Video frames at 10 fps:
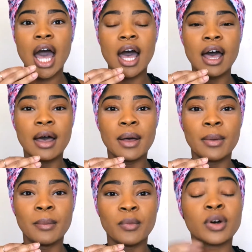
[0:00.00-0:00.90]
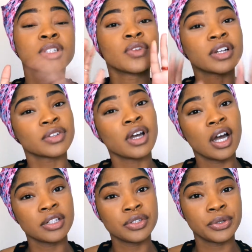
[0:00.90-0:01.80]
as far as the
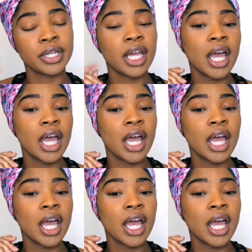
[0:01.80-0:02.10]
contouring,